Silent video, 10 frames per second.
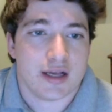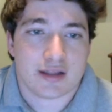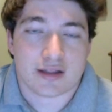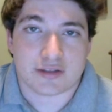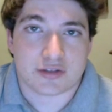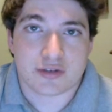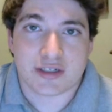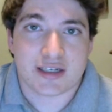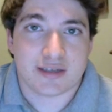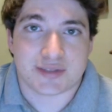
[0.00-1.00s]
that's three
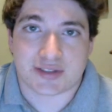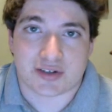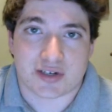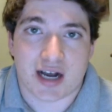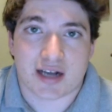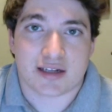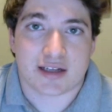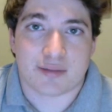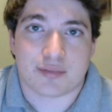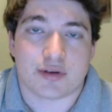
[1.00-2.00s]
teams that they're not going
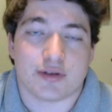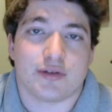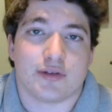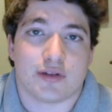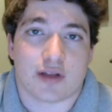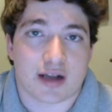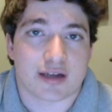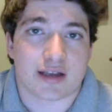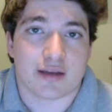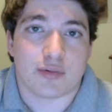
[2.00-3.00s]

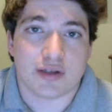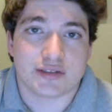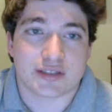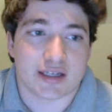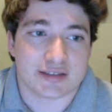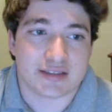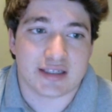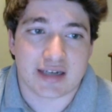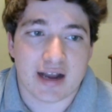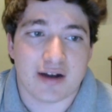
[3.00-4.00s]
to get points against.
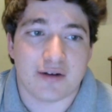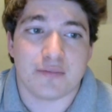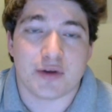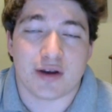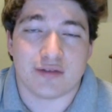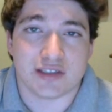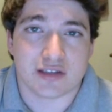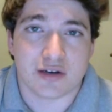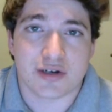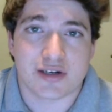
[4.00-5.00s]
And now you have these
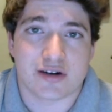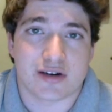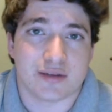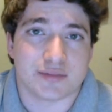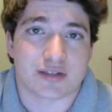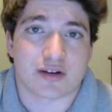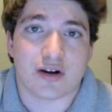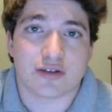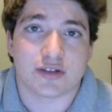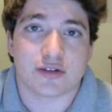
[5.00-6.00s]
lower tier teams that they're
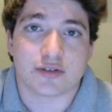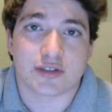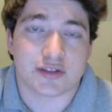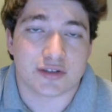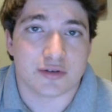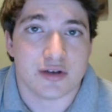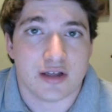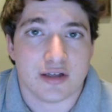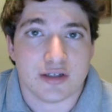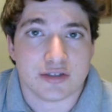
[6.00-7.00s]
also losing to.
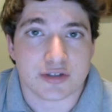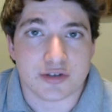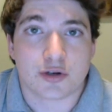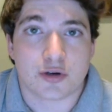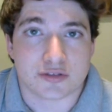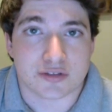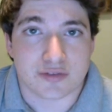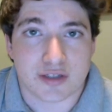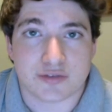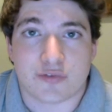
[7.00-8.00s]
So Unicorns of
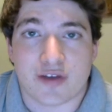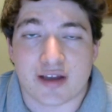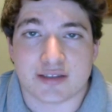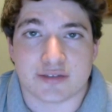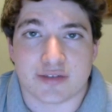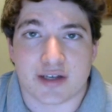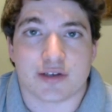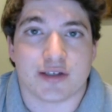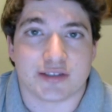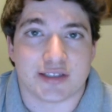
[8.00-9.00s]
Love's fantasy
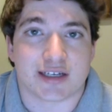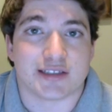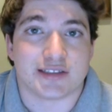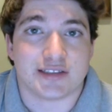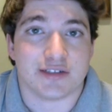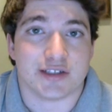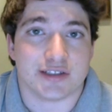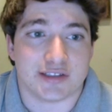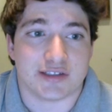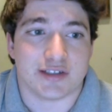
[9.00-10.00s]
value has taken a
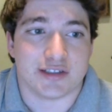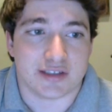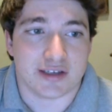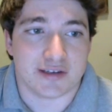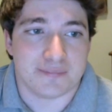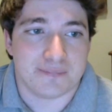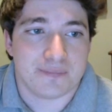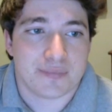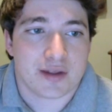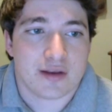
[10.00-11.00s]
serious hit.
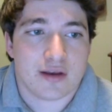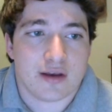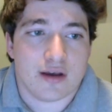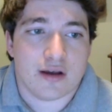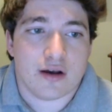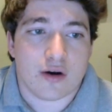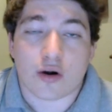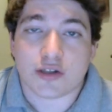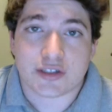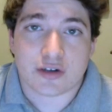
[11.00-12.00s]

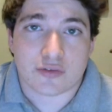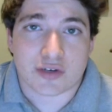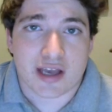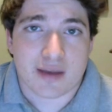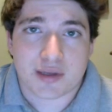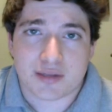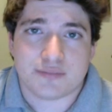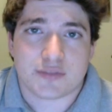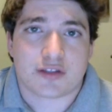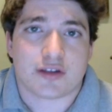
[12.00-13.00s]
Origin over Gambit,
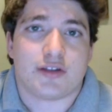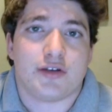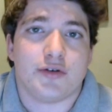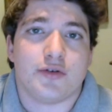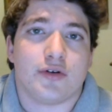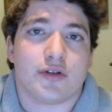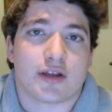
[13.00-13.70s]
nothing too